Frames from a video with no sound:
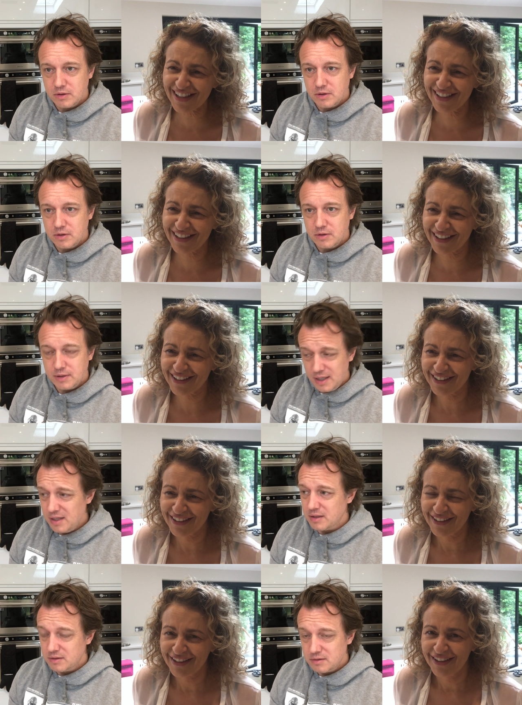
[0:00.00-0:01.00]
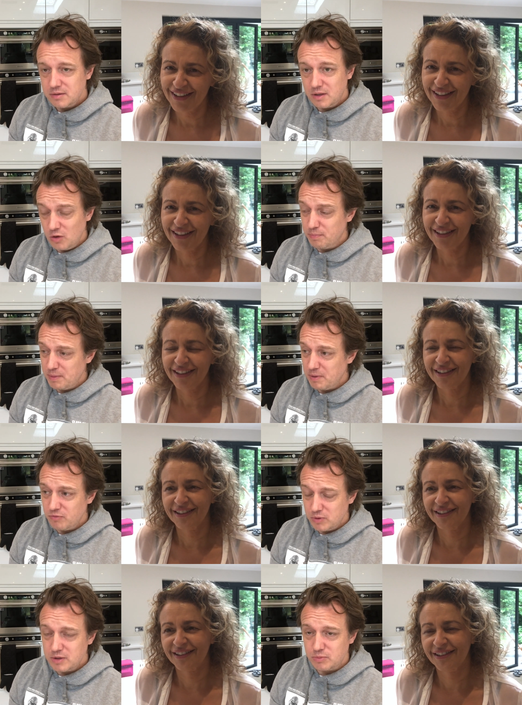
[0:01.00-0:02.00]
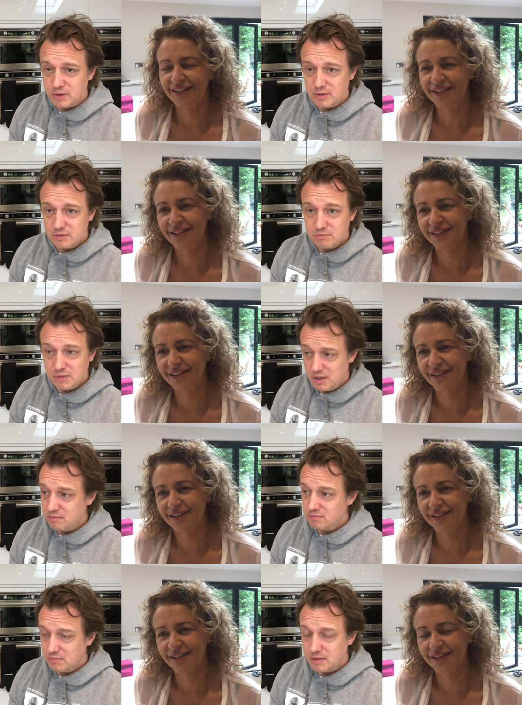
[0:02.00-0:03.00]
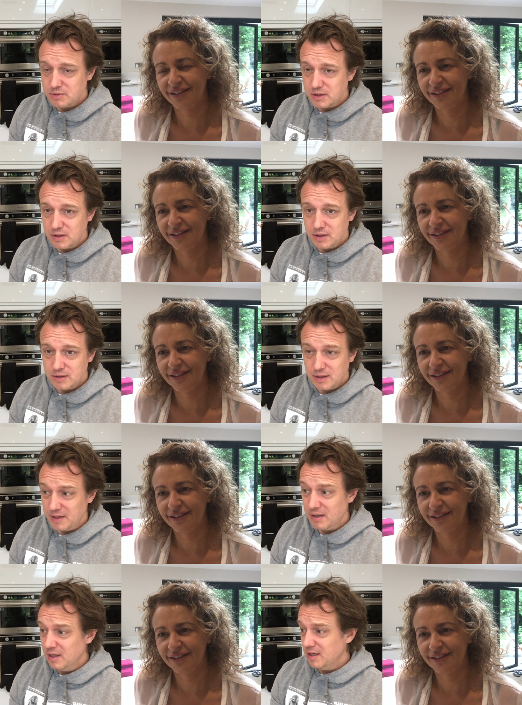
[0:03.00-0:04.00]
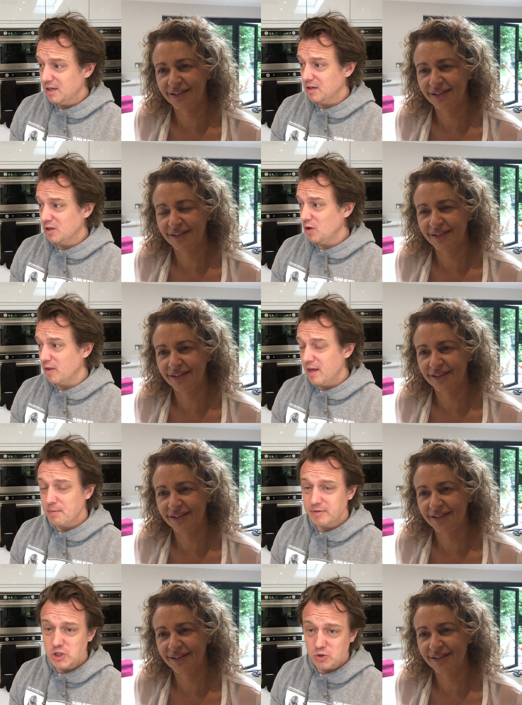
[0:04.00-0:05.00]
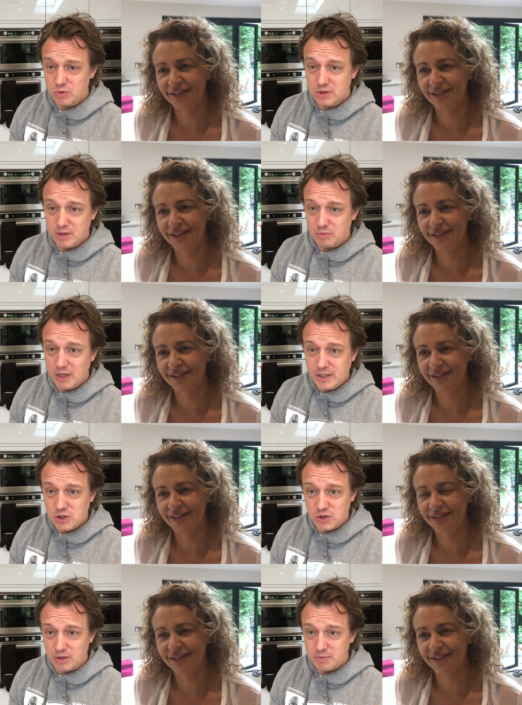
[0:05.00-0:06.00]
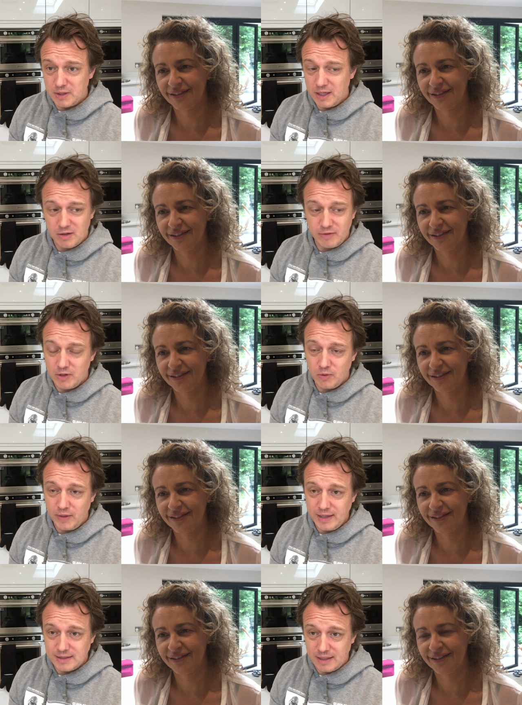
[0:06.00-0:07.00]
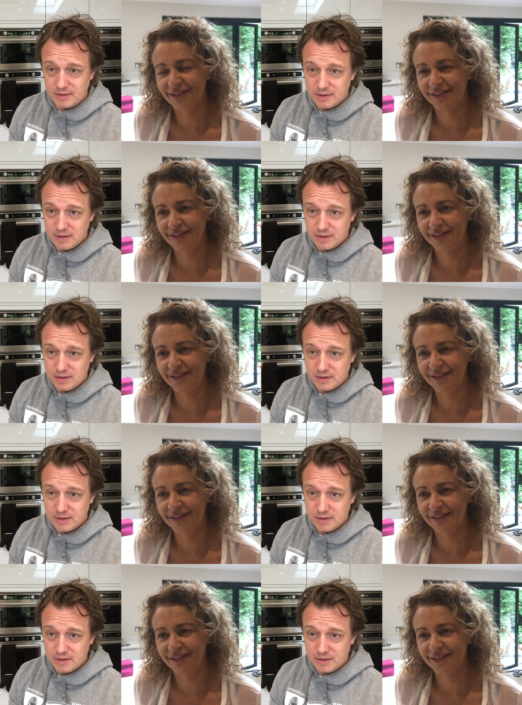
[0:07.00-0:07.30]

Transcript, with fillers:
Speaker 1: Really? Yeah. A lot of people I've worked with, yeah, absolutely. And they, you know, and a lot of them are in shorter term relationships and they can't even hold that down.